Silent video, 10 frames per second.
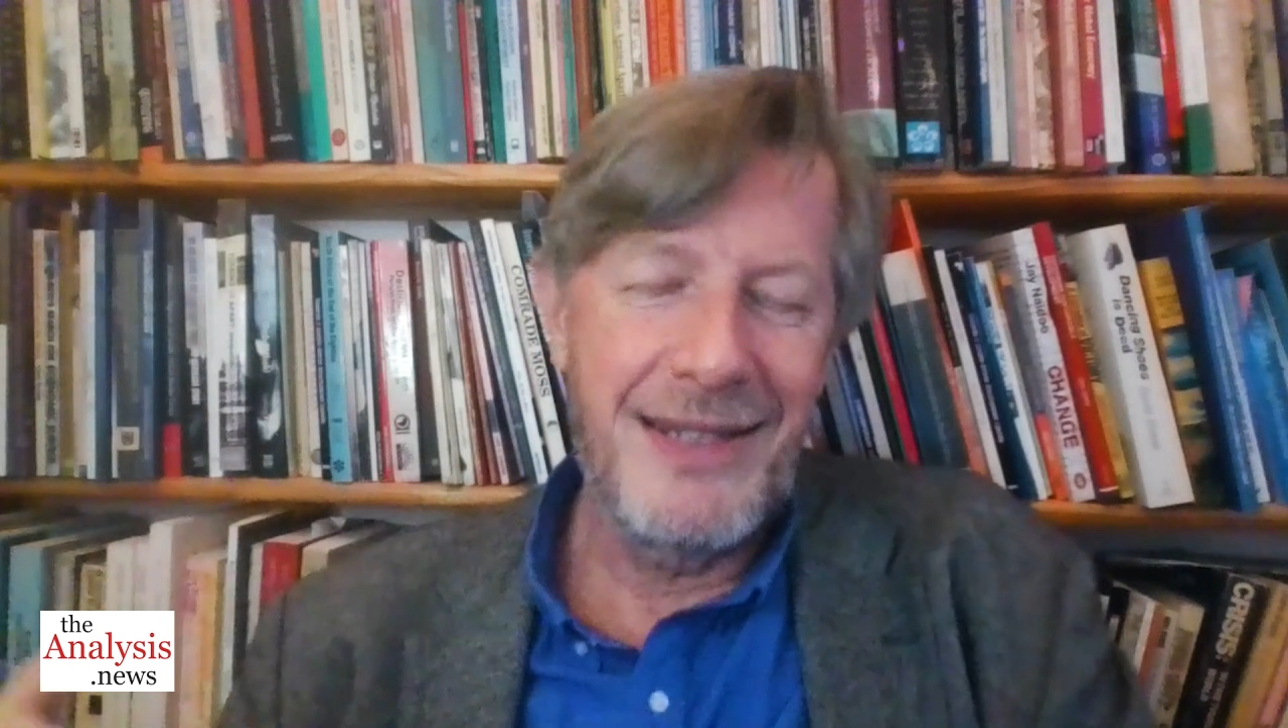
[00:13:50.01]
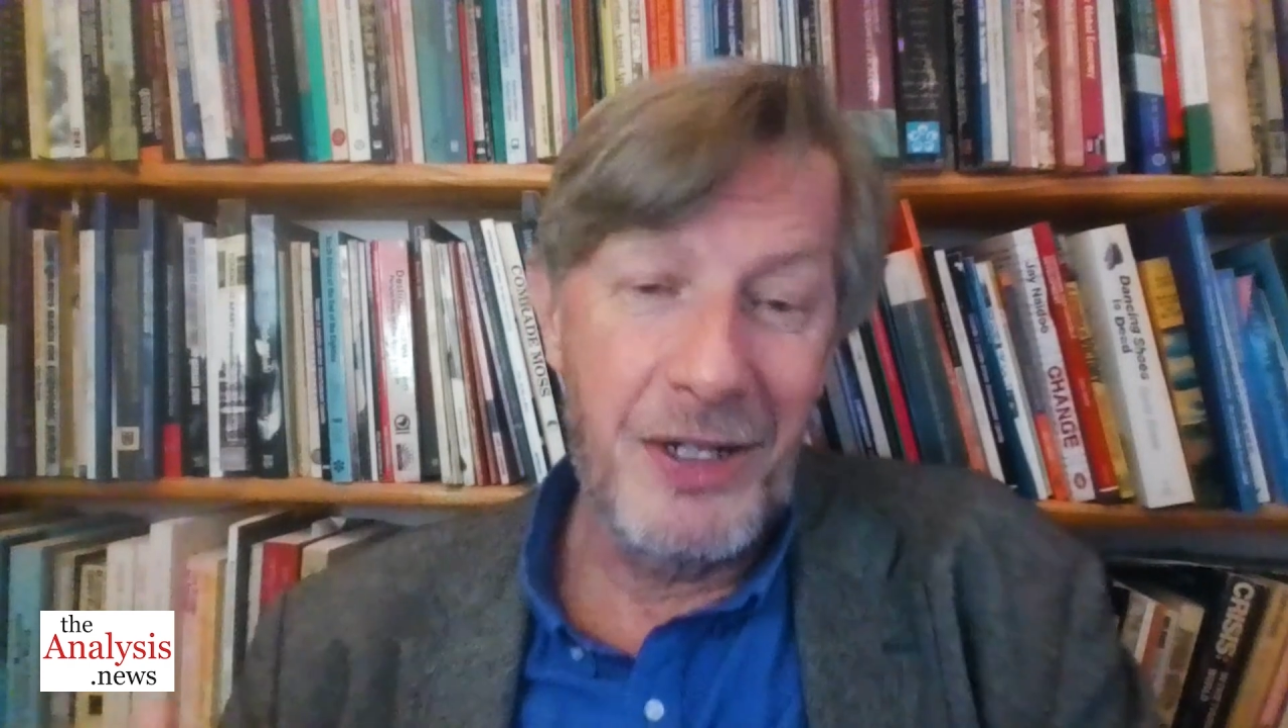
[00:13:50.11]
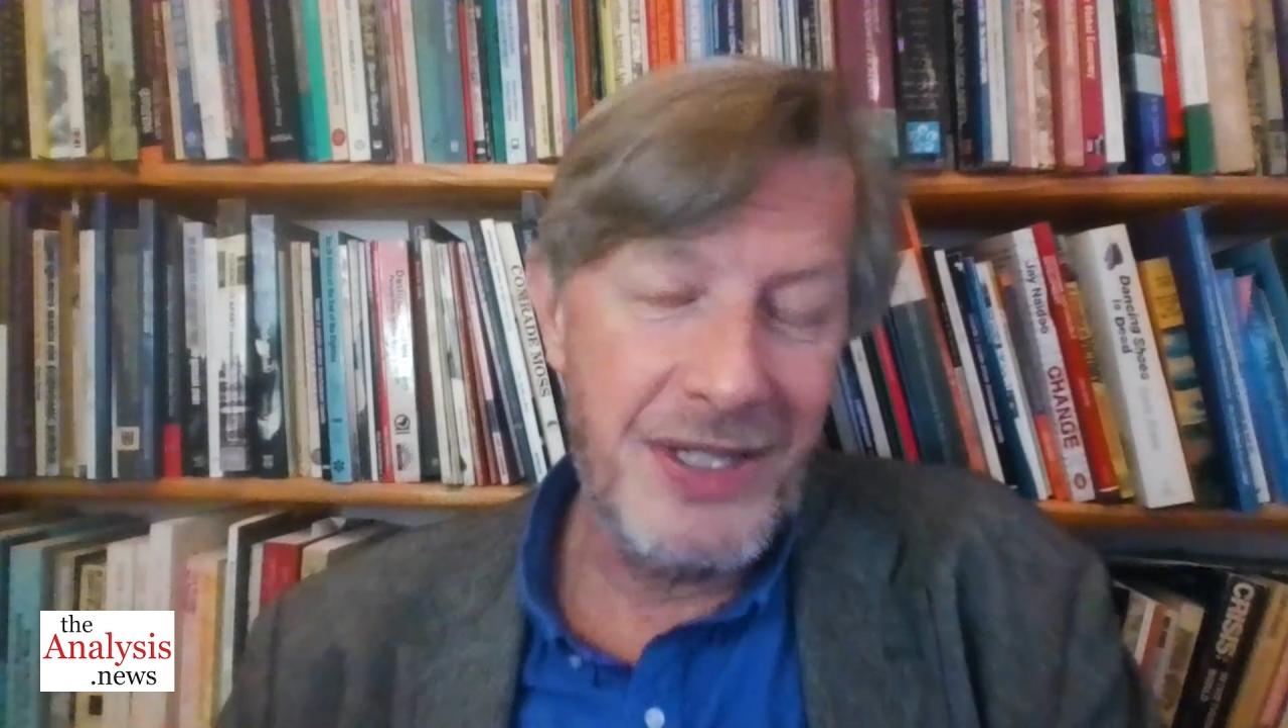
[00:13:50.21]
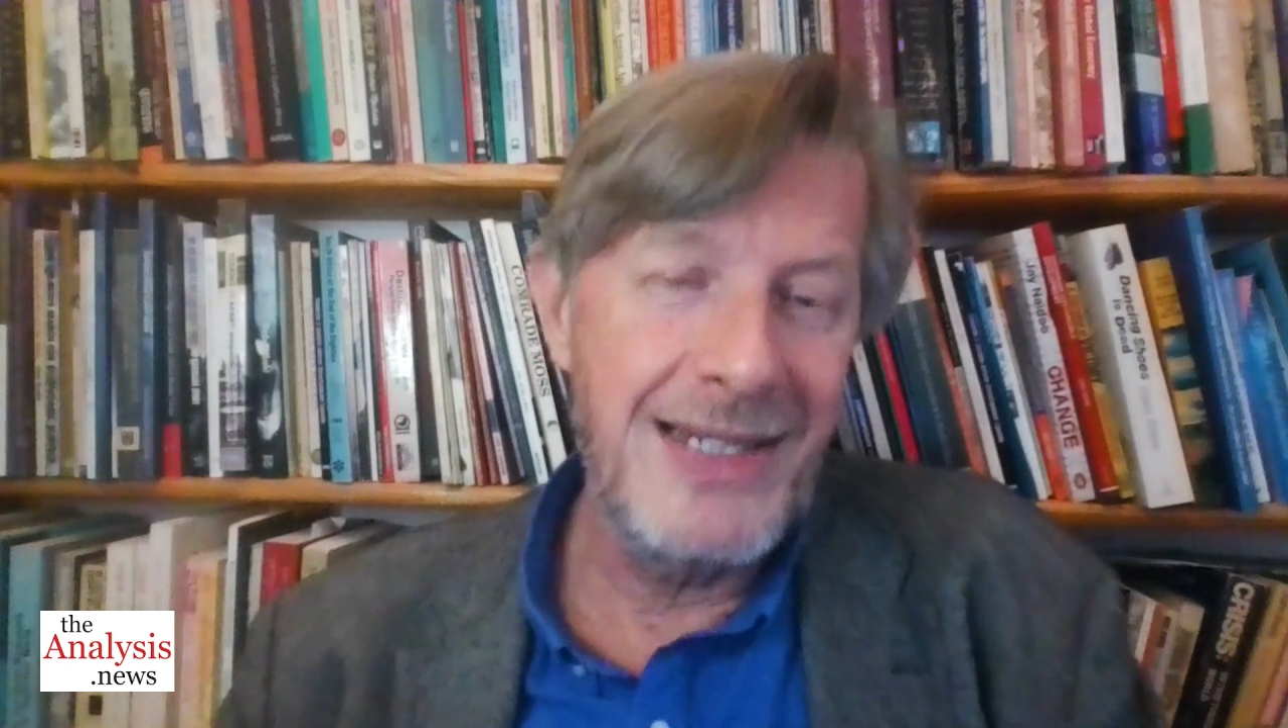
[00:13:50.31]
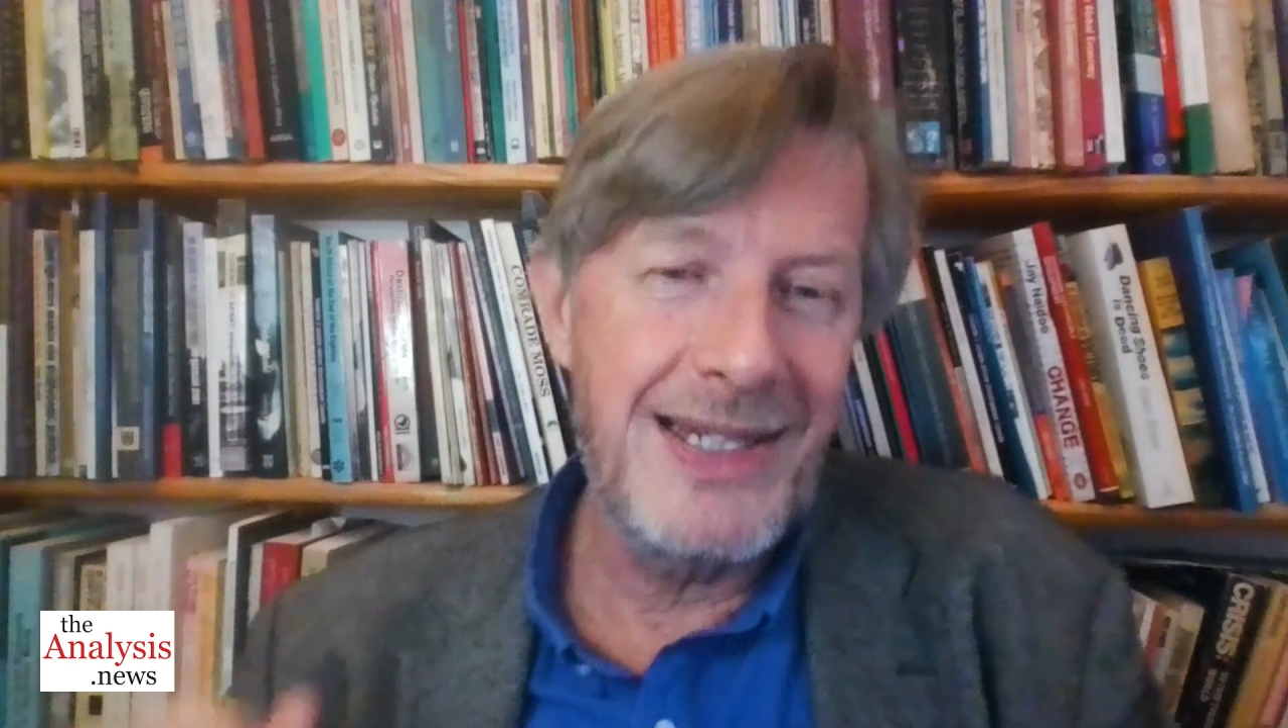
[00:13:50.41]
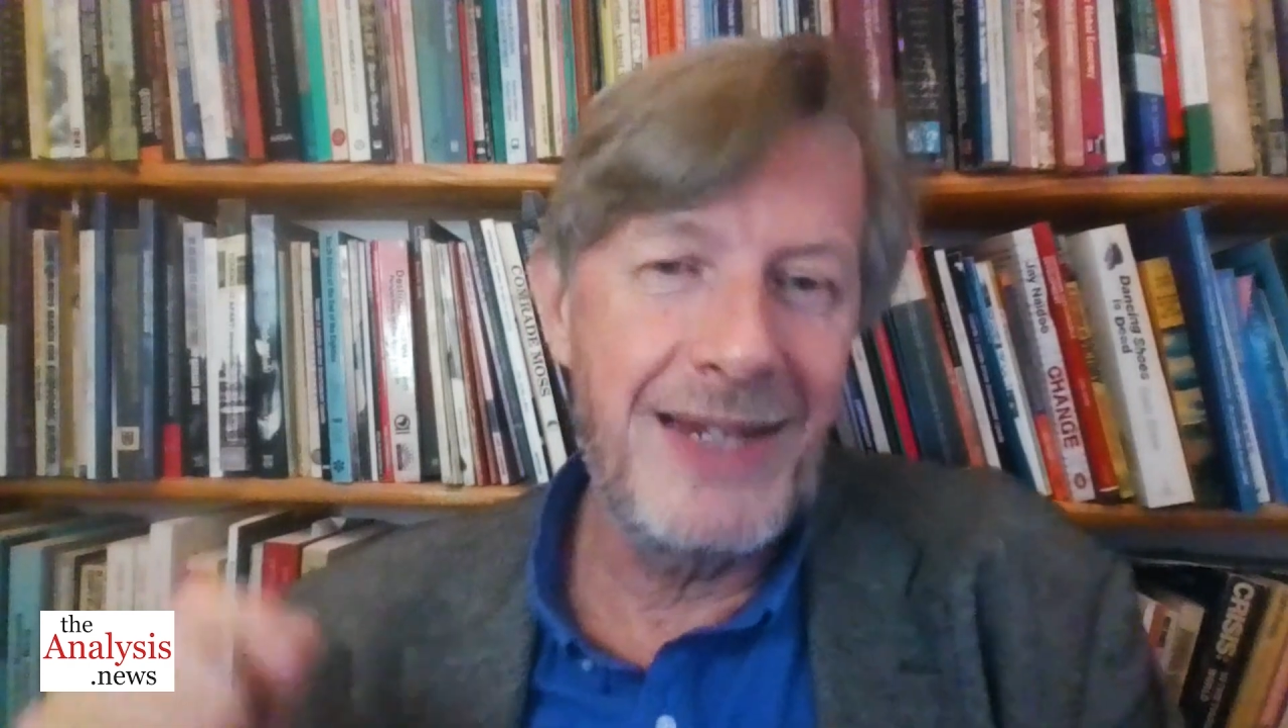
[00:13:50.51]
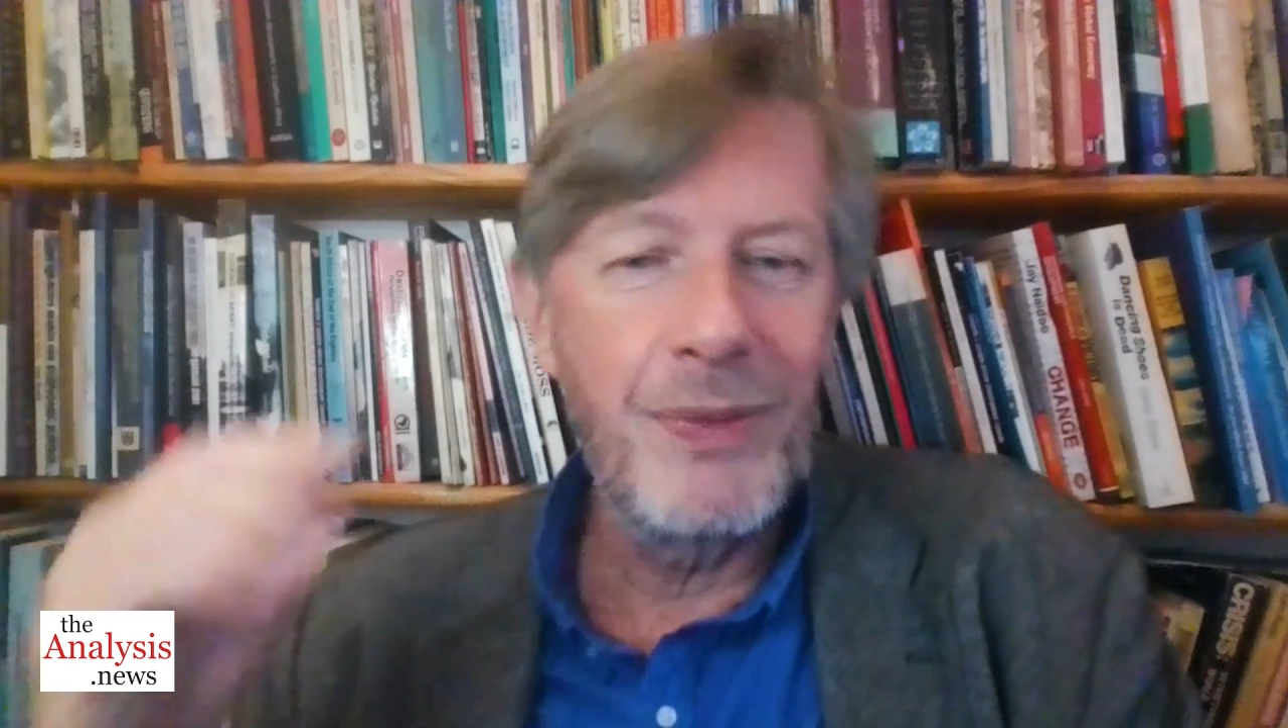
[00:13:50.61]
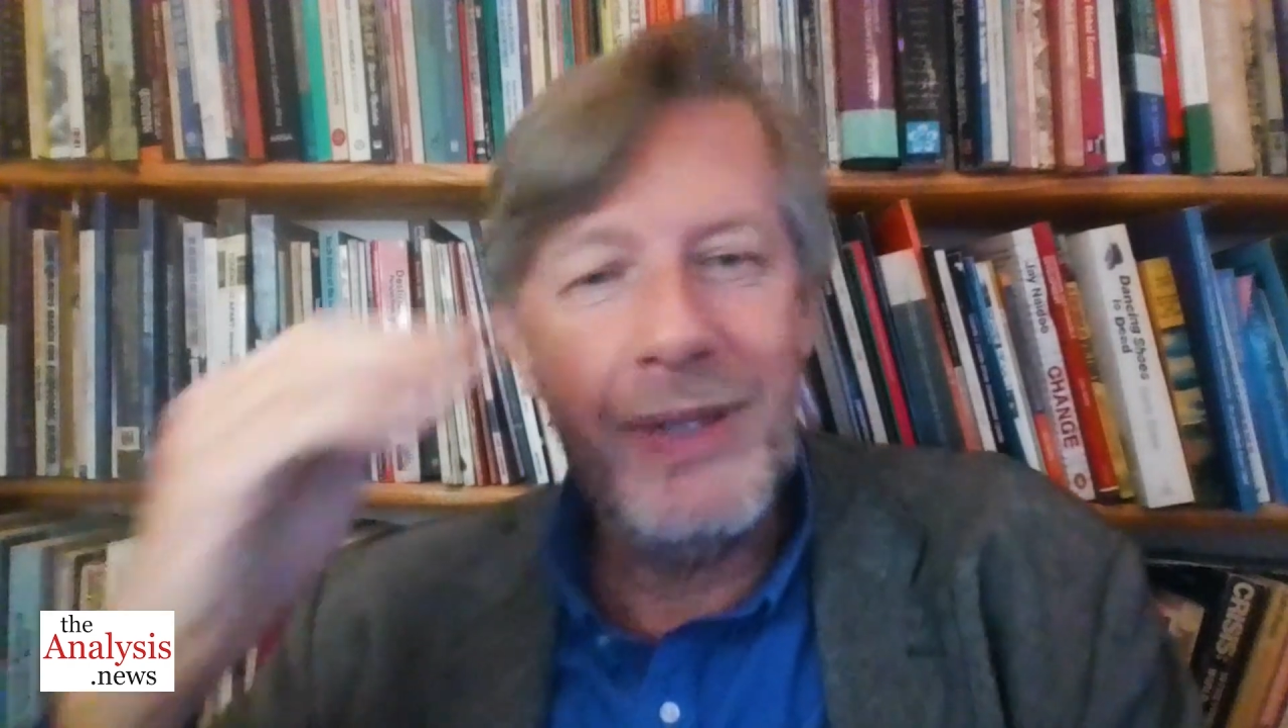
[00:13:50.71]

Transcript: DRC has even